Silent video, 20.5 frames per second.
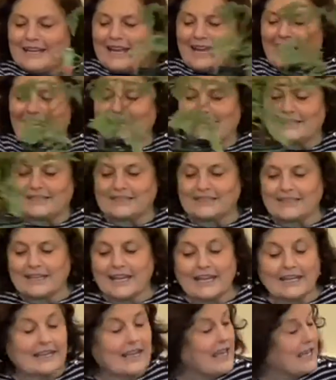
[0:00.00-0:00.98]
And
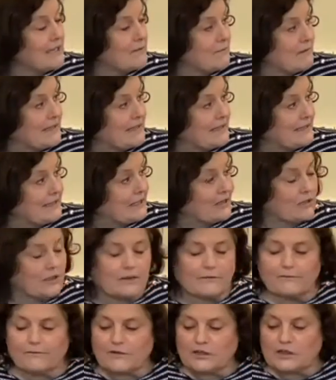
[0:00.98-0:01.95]
it can be a little
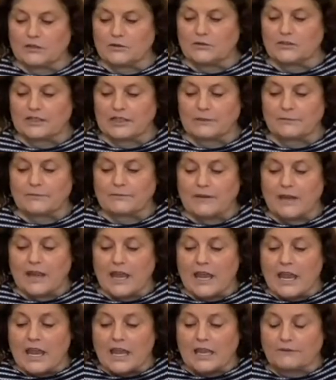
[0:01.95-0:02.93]
confusing.
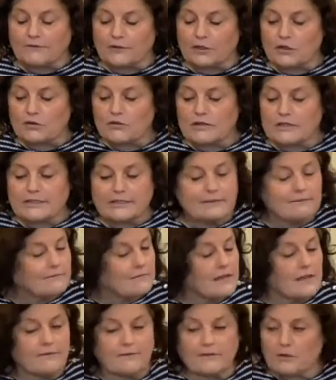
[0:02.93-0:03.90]
If
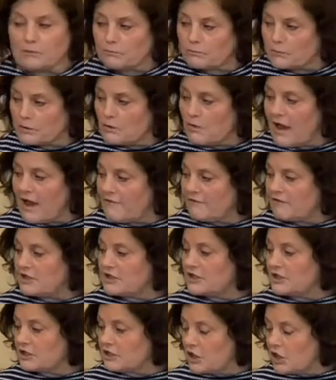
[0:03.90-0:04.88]
you have a
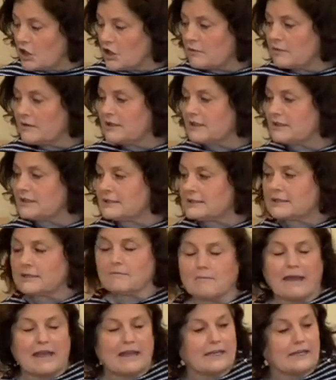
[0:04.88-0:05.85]
determinate
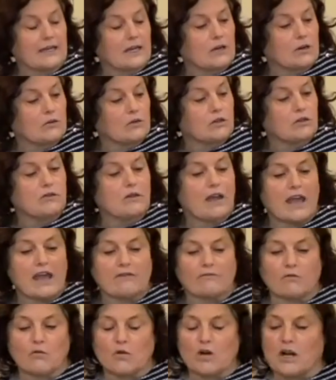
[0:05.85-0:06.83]
tomato, you
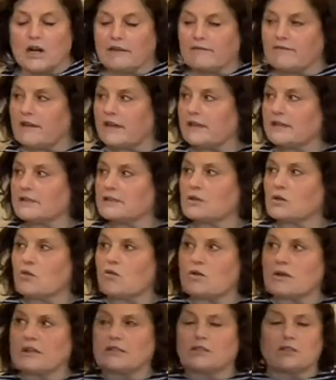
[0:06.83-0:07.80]
have one that is
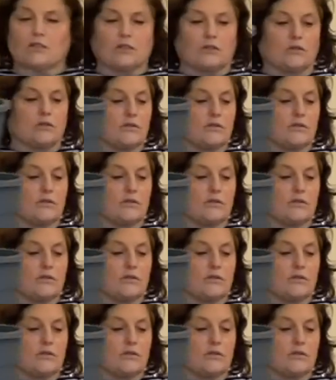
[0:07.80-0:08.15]
going to